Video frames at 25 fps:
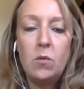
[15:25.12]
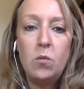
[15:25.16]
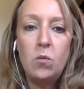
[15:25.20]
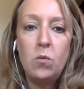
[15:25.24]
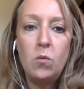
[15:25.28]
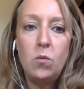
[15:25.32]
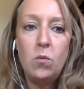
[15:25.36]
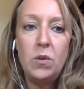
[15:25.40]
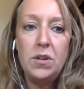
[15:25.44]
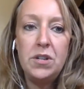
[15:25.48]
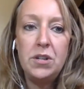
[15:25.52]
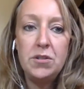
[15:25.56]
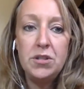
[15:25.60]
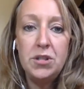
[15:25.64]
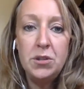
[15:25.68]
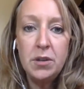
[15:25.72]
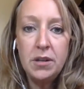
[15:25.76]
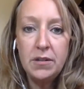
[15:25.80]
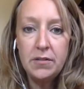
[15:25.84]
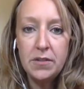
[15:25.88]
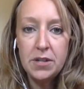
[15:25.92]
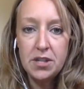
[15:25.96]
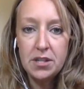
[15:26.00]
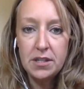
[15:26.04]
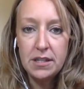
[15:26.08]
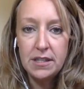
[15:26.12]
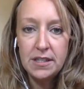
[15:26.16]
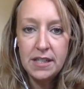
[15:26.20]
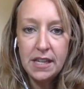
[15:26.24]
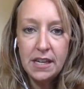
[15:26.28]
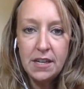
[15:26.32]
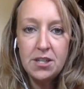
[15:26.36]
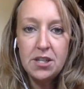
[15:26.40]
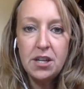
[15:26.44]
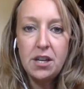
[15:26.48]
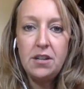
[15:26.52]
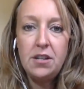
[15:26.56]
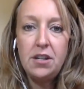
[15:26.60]
when you're doing
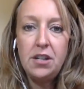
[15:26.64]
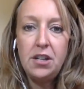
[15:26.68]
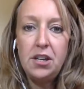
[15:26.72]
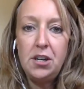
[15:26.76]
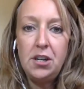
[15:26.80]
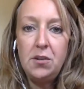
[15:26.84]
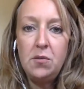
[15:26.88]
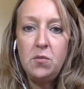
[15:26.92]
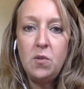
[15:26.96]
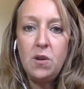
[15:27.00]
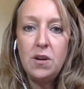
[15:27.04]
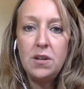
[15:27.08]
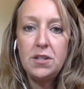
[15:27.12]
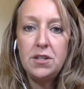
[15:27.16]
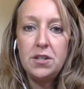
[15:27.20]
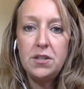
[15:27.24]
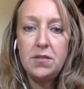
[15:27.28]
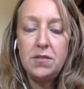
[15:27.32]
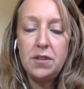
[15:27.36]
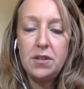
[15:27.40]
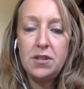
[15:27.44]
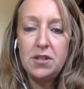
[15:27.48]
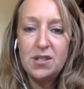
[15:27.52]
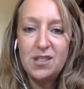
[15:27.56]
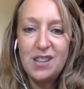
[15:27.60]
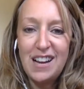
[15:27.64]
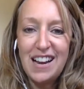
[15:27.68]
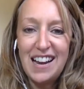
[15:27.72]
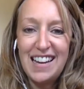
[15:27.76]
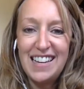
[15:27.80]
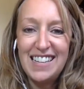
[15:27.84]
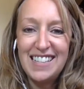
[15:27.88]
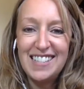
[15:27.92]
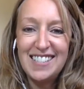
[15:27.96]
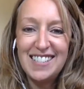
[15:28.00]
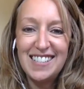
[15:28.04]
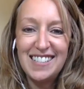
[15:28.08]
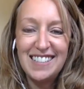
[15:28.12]
visualization, you want to
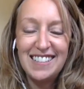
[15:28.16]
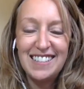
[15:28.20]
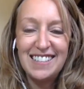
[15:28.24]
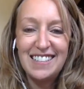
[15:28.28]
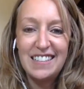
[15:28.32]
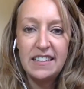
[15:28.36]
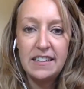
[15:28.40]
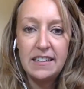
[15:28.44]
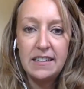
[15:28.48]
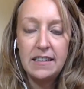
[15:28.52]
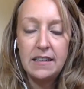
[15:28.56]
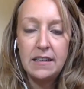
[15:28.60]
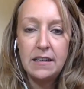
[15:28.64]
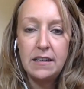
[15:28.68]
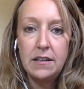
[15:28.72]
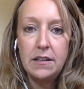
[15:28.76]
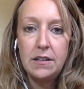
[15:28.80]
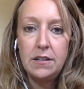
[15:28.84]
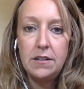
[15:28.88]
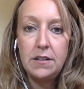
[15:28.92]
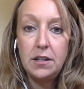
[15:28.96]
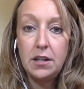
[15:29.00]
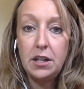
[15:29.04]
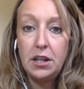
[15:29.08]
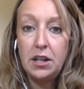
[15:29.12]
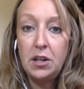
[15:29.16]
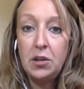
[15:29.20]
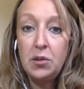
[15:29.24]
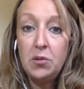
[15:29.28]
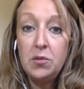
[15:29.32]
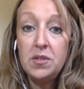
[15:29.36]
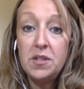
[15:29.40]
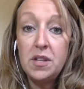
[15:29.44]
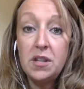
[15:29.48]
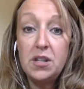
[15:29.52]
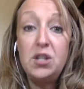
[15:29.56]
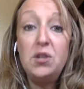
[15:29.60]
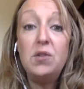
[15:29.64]
visualize the
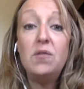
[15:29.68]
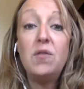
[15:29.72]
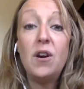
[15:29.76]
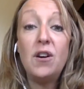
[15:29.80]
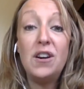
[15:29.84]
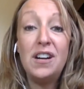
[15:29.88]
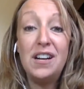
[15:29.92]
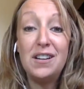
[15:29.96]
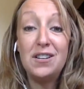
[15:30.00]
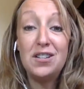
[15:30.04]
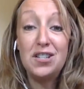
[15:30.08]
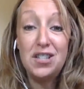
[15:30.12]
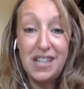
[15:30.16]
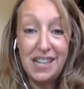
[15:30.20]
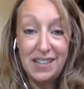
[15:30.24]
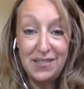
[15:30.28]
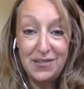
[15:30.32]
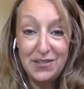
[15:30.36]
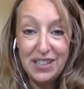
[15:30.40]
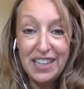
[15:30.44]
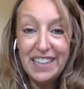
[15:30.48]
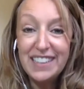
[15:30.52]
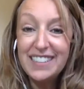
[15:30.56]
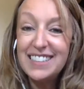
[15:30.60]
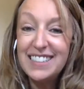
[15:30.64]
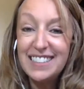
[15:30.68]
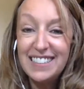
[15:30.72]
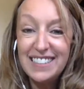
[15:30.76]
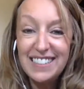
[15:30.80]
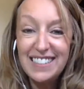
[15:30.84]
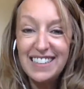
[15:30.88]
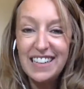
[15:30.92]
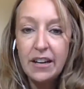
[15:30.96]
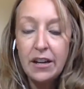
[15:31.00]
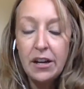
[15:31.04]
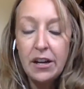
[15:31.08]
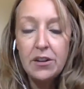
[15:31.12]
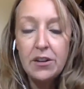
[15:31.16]
cues that you've already achieved it.
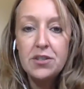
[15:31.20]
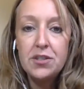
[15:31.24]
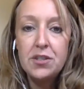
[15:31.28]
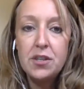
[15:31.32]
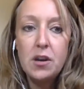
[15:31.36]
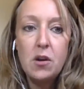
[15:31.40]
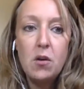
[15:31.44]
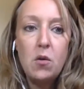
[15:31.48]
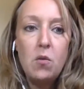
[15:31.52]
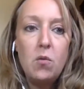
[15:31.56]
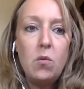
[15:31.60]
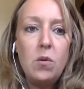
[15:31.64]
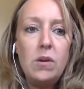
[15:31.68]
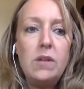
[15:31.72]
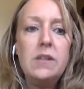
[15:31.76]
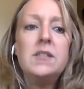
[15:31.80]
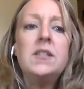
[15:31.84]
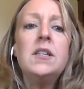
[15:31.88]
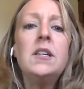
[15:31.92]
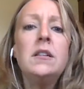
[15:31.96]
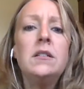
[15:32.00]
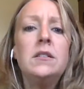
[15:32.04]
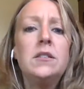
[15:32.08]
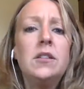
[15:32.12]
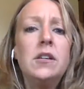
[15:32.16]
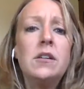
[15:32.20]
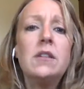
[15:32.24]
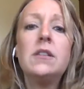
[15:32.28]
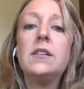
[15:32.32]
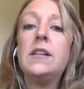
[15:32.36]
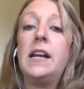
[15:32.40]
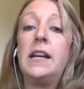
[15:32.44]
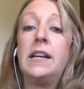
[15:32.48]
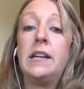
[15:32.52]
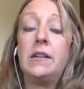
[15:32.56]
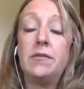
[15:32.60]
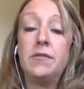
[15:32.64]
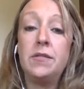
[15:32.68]
So what does it look
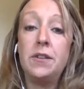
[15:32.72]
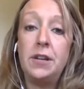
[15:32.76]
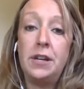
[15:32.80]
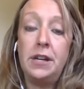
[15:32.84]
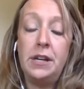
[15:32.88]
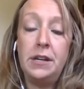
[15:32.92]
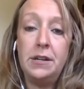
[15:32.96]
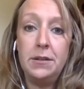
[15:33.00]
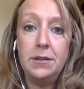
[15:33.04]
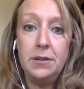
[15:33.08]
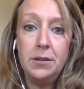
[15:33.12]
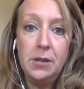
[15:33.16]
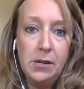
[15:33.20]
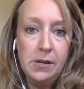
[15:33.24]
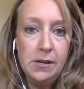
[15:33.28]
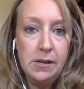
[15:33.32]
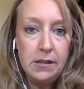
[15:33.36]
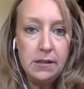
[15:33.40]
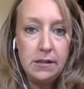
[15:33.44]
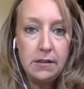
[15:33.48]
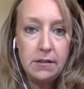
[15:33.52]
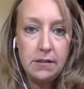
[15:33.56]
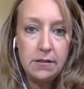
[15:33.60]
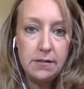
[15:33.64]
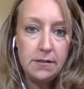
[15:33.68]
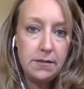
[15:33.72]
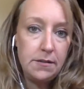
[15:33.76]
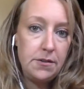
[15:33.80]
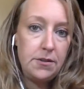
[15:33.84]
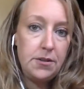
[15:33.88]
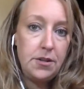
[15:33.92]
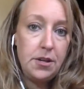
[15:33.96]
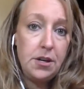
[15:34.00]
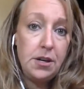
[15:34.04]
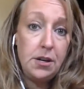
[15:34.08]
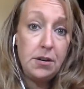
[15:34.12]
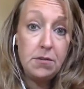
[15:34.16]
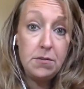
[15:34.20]
like for you
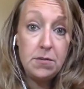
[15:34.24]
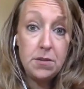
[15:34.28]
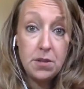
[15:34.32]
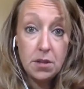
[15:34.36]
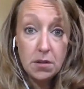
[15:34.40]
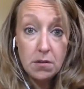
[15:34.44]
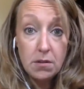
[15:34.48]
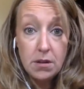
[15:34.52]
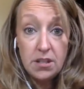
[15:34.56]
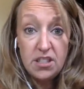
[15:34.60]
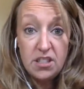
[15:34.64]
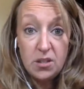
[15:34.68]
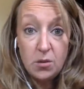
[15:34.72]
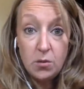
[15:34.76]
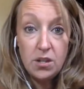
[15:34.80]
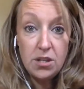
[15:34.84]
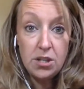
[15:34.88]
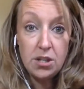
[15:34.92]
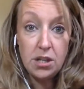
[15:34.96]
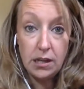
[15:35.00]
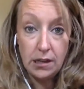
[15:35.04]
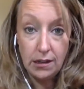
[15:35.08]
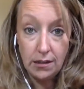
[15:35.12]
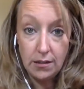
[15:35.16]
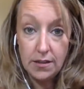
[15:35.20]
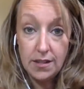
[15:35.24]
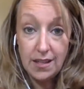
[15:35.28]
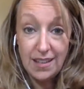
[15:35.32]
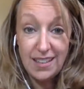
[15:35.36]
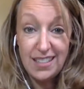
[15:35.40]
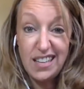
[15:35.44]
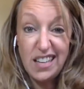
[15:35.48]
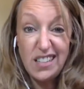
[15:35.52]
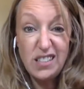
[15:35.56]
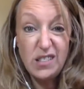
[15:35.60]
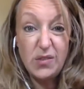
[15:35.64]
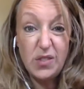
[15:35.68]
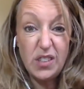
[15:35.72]
to use your intuition
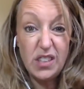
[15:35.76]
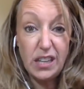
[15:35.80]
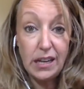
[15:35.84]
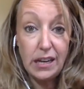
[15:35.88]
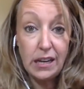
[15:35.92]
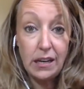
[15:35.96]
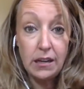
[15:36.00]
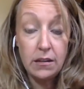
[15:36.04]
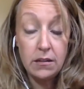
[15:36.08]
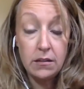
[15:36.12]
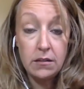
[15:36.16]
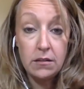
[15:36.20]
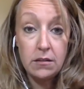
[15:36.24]
successfully?